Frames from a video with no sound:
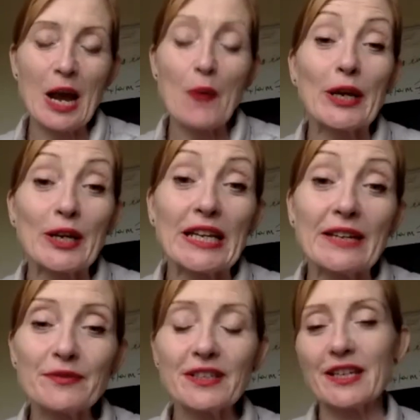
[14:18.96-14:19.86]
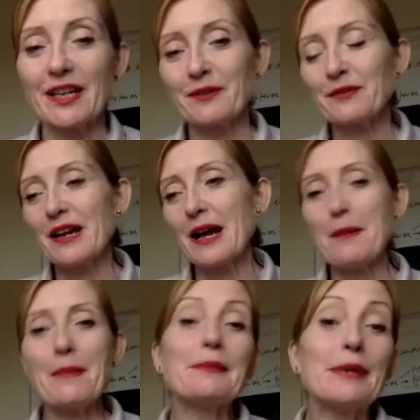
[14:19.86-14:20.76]
We could even, you know,
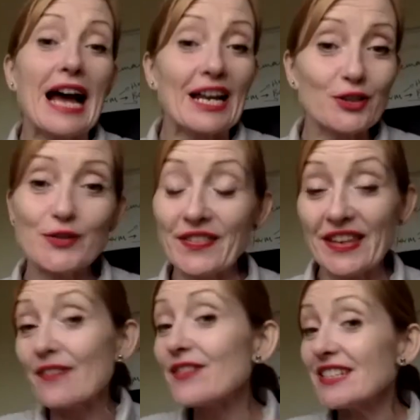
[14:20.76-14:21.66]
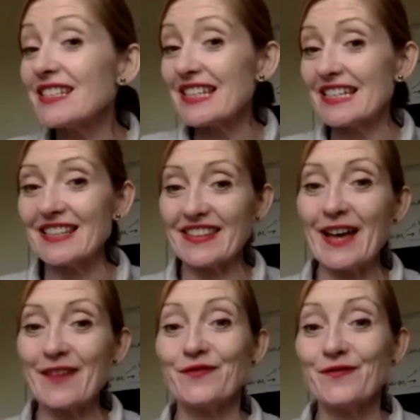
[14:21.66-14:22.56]
and as you said, the evidence isn't
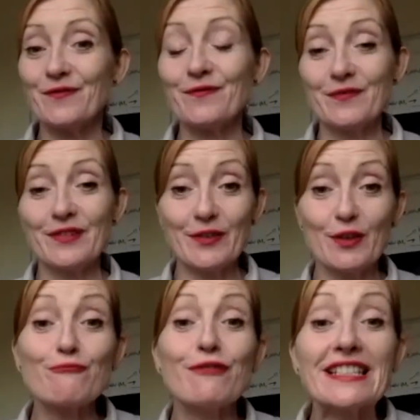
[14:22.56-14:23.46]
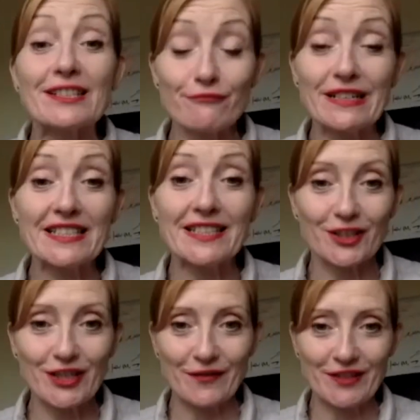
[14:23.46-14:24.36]
there, the written research
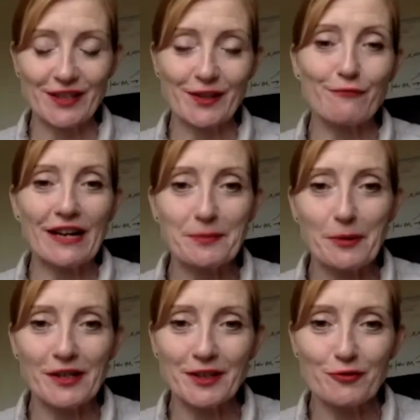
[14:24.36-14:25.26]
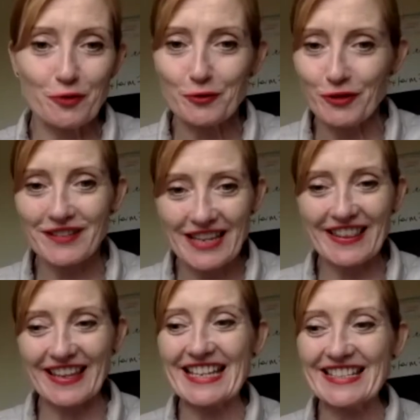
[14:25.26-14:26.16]
evidence, the randomized controlled trials,
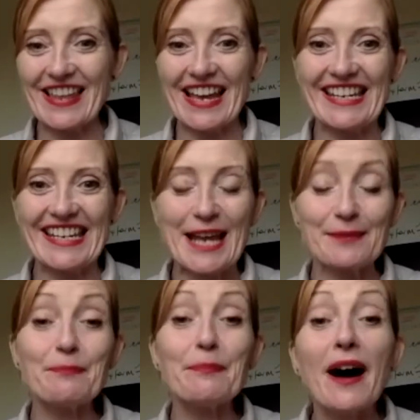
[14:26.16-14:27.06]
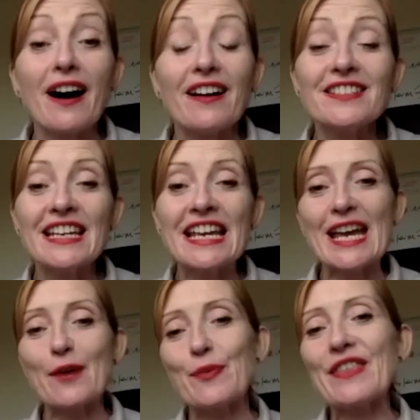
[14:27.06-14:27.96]
anything isn't there yet, but
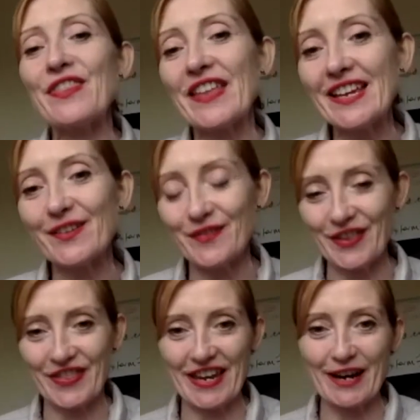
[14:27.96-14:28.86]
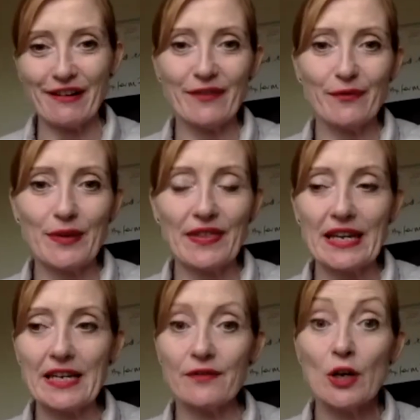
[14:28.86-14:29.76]
if we think of the theory, if we
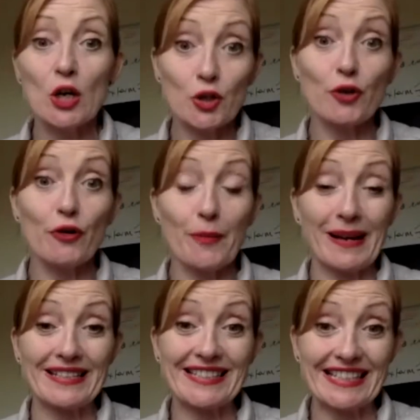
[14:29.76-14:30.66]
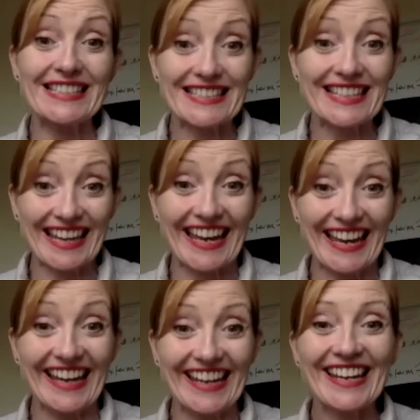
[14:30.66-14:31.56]
think of neuroplasticity,